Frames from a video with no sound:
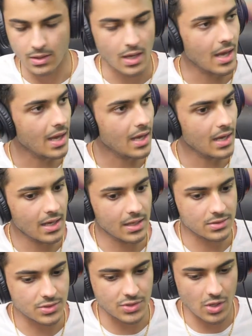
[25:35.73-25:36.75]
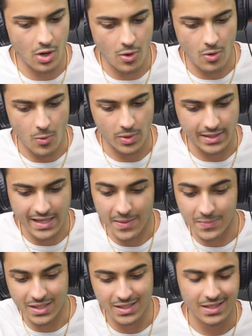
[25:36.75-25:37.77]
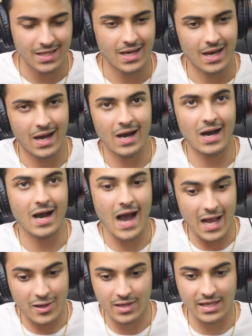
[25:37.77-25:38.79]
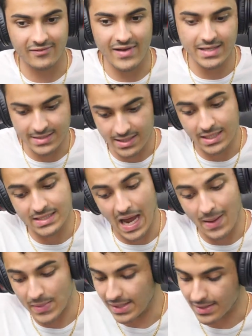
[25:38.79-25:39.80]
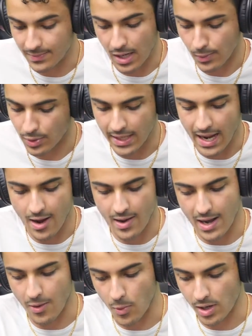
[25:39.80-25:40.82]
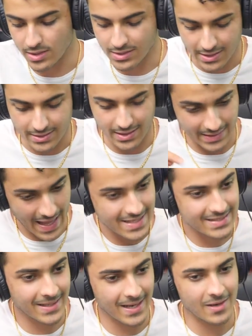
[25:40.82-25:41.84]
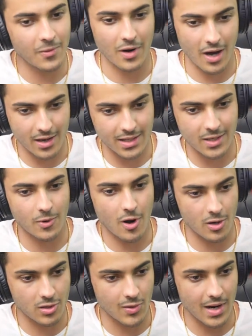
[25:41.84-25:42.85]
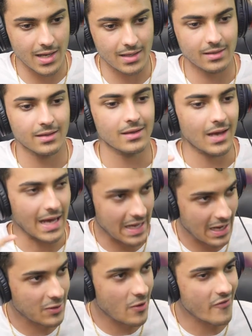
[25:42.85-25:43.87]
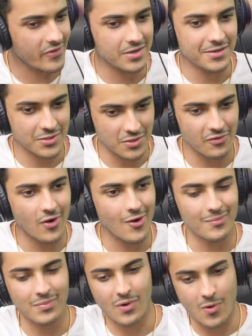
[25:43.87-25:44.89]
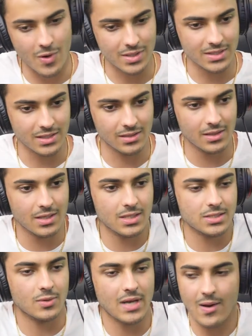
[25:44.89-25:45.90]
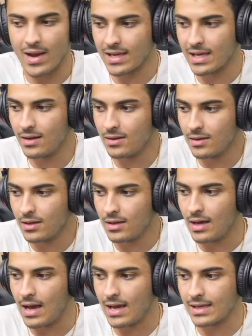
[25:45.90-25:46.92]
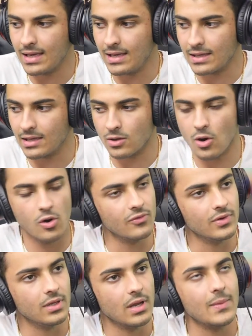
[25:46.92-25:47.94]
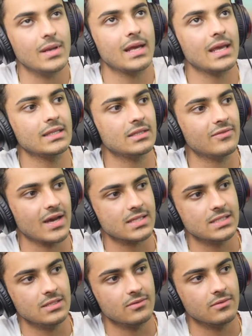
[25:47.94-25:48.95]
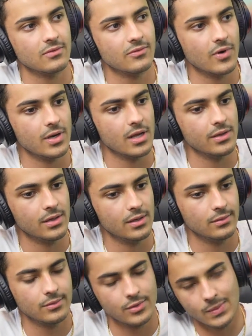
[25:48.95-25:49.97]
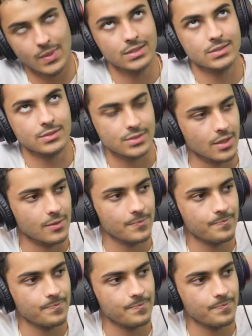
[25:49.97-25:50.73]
And so when they kept me, I couldn't get vaccinated because I'm in the bubble now and I worked. The last day, we're hugging, we're all crying. I got COVID, drove home, quarantine. So now I can't get COVID. I mean, I can't get the vaccine for another 3 months or so.